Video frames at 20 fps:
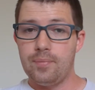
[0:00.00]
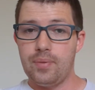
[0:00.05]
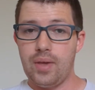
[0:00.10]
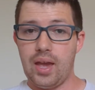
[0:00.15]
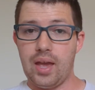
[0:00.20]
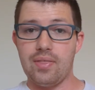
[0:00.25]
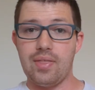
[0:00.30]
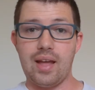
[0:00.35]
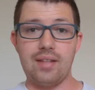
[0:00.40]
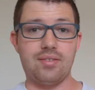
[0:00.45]

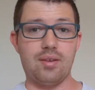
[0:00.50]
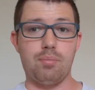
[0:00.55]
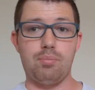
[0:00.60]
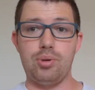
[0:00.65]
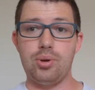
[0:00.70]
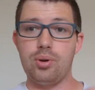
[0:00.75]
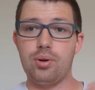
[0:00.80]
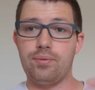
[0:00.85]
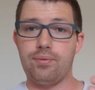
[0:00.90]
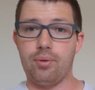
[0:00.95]
and that's a
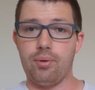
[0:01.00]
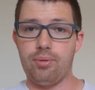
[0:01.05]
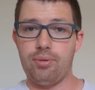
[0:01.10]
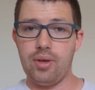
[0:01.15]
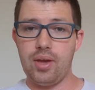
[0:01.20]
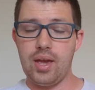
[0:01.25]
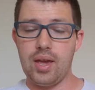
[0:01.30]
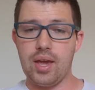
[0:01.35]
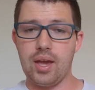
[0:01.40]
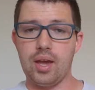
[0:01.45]
beautiful
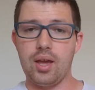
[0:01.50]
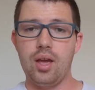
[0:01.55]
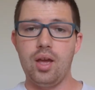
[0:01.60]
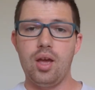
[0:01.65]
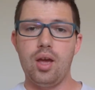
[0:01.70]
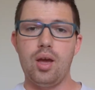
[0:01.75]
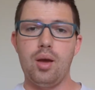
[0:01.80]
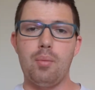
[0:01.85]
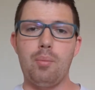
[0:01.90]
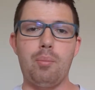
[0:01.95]
thing.
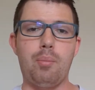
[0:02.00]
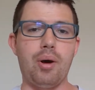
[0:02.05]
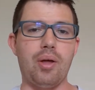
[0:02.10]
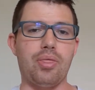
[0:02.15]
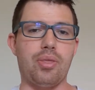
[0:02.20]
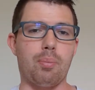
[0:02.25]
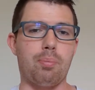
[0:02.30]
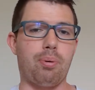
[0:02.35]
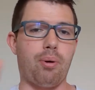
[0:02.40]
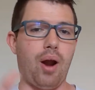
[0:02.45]
But
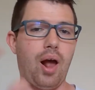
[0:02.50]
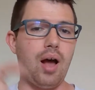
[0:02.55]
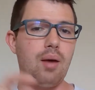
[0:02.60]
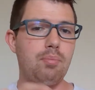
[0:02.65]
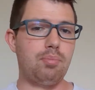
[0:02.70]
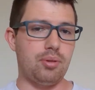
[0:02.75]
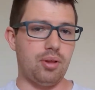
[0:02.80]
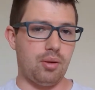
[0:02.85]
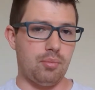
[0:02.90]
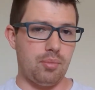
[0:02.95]
the
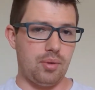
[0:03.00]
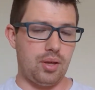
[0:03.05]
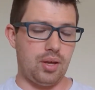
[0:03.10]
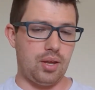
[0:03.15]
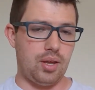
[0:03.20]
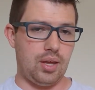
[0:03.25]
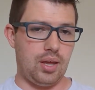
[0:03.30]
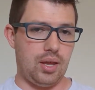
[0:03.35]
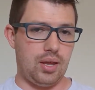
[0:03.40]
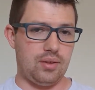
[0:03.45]
problem
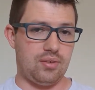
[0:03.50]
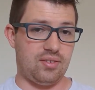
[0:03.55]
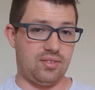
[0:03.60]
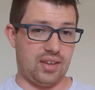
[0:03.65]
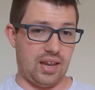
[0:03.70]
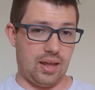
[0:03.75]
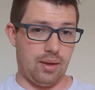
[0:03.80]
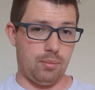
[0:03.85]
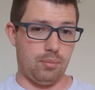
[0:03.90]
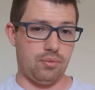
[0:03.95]

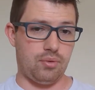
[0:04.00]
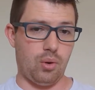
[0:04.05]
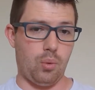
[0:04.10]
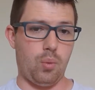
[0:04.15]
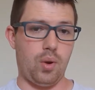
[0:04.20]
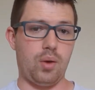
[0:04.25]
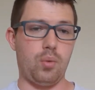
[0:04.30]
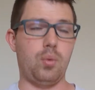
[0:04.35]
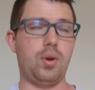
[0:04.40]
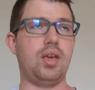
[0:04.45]
stems
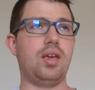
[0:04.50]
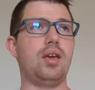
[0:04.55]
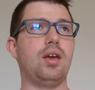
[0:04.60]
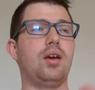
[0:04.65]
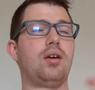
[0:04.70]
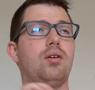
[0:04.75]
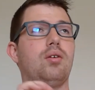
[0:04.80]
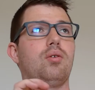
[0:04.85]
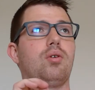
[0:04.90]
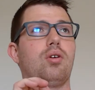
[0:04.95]
when we
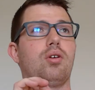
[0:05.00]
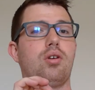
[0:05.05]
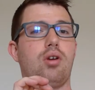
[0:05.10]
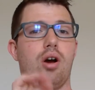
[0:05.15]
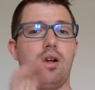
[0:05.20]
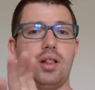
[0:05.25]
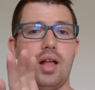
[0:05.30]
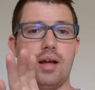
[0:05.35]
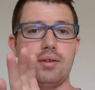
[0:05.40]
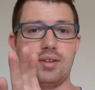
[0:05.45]

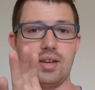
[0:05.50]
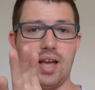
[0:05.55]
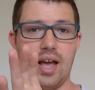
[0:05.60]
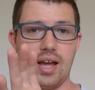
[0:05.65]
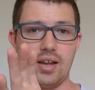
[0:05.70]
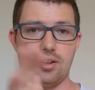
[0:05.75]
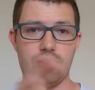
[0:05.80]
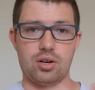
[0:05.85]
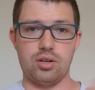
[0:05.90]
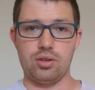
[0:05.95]
call out to
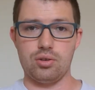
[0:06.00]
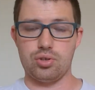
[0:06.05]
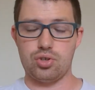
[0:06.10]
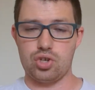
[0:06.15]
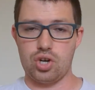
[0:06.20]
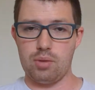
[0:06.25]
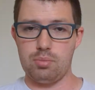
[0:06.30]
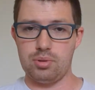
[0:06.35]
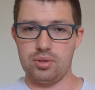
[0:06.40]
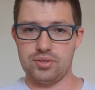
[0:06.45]
God during those
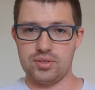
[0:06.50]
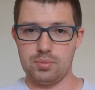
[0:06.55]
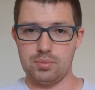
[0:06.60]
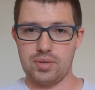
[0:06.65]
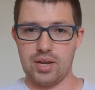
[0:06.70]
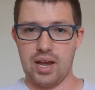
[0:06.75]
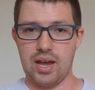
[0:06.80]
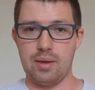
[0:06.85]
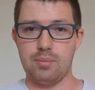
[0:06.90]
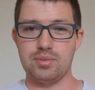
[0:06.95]
troubles
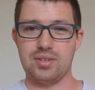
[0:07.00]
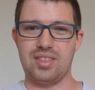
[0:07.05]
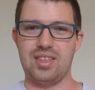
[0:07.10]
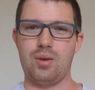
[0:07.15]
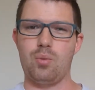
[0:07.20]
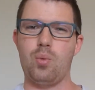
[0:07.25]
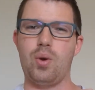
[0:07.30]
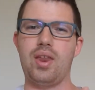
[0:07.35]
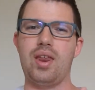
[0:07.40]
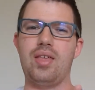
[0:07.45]
sometimes, and
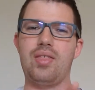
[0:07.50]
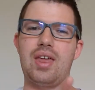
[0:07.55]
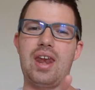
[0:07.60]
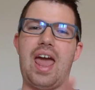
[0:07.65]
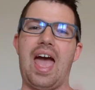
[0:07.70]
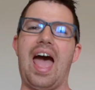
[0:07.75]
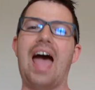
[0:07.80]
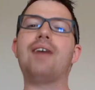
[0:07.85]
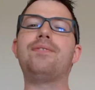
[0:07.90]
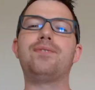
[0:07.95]
then
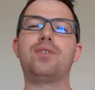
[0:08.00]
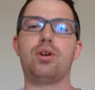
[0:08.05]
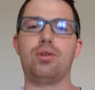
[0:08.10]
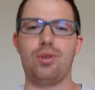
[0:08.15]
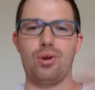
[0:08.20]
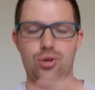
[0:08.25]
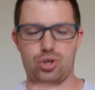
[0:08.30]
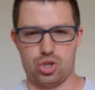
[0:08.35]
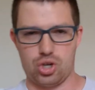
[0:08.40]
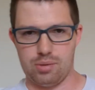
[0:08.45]
after
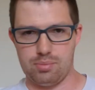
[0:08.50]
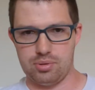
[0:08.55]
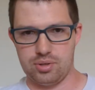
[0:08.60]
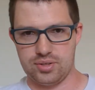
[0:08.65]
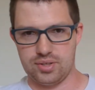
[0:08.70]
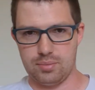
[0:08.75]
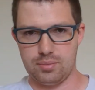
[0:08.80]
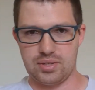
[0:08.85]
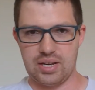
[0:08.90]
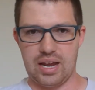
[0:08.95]
those troubles
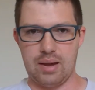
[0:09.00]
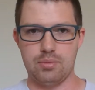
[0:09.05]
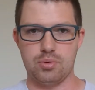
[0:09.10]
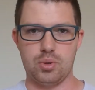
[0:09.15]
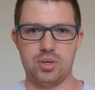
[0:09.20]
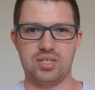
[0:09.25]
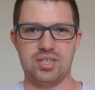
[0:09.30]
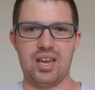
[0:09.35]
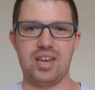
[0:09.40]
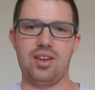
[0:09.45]
sometimes we
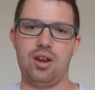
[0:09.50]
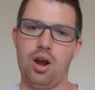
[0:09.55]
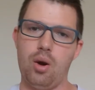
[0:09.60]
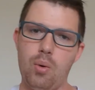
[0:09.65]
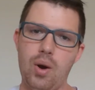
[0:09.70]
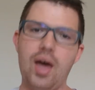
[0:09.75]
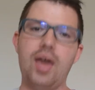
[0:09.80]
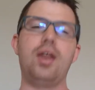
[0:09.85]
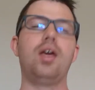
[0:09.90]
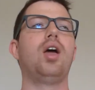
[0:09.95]
say, you know
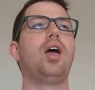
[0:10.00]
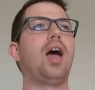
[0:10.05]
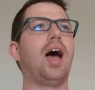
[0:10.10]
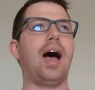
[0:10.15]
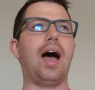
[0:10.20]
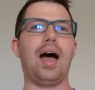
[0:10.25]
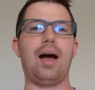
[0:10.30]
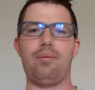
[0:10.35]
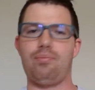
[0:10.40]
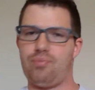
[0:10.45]
what,
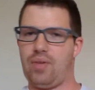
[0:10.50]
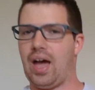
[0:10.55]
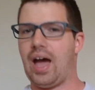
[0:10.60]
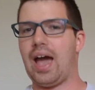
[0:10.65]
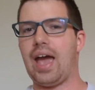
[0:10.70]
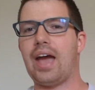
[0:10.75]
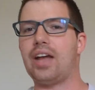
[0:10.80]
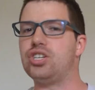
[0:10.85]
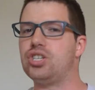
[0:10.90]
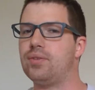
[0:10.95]
I
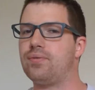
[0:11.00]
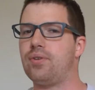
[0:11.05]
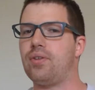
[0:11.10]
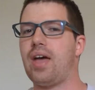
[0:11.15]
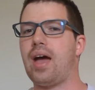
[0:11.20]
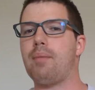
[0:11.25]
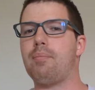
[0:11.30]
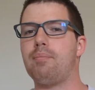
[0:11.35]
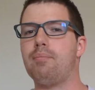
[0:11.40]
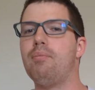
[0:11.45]
had you for
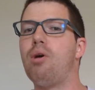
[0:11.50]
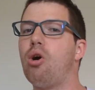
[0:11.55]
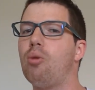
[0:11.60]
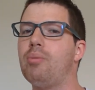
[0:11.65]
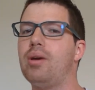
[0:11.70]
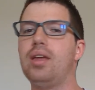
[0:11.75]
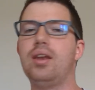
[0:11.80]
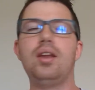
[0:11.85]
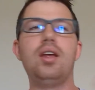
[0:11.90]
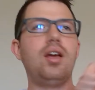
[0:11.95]
that
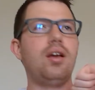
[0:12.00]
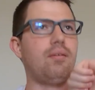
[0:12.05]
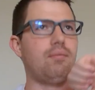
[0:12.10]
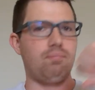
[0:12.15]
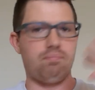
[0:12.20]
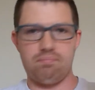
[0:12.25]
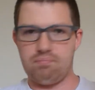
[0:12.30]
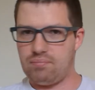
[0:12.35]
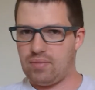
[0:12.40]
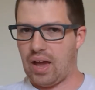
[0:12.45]
moment,
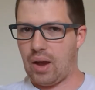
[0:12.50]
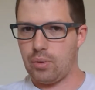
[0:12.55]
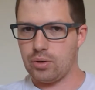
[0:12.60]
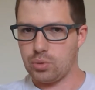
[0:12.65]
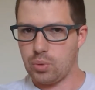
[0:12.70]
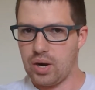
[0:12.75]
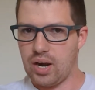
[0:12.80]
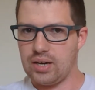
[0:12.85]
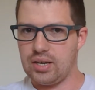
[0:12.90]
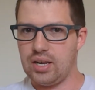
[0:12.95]
that was
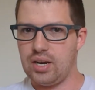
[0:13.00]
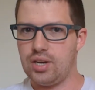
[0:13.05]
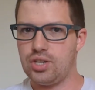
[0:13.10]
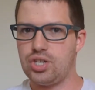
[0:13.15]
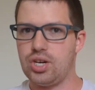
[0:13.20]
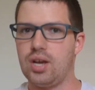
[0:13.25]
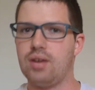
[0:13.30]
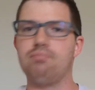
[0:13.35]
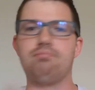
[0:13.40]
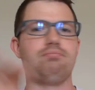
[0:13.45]
when I needed
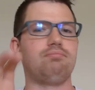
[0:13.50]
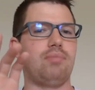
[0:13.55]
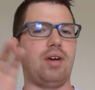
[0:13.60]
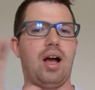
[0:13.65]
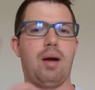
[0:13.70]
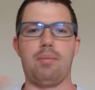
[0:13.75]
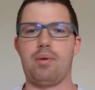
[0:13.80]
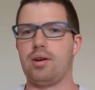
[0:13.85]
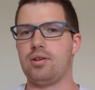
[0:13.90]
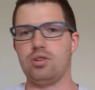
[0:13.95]
you,
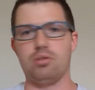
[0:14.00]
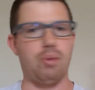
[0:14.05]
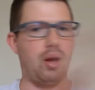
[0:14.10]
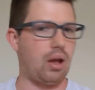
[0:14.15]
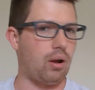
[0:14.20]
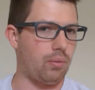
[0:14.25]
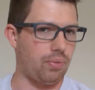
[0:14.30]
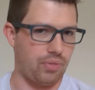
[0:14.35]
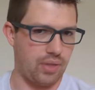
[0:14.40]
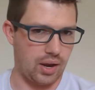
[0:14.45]
I'm going to do my
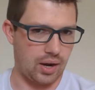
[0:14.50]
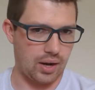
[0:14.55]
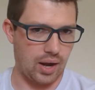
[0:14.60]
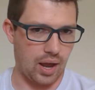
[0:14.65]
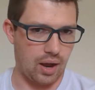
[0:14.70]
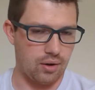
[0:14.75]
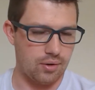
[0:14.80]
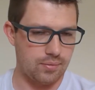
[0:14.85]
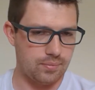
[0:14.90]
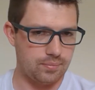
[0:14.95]
own thing
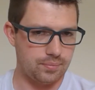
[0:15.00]
now.